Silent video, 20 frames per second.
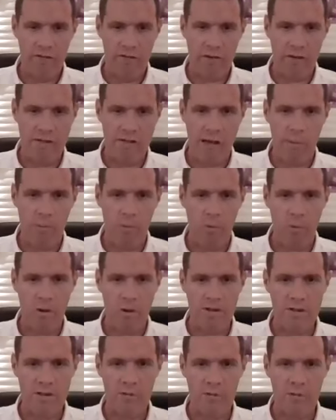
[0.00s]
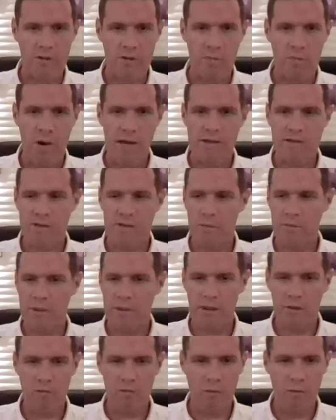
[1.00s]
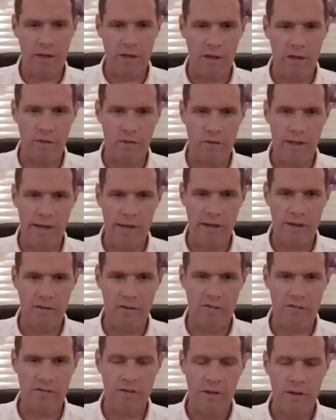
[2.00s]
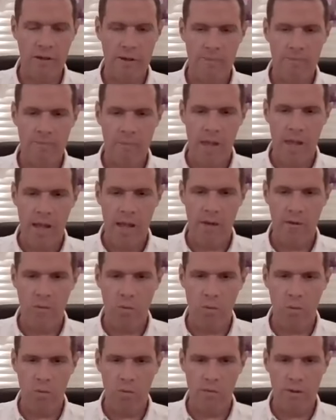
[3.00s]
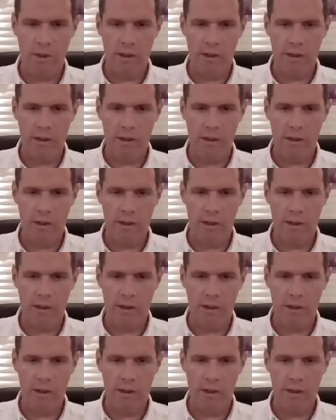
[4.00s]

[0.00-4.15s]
Now, if the inner child, for example, wants to express something really creative,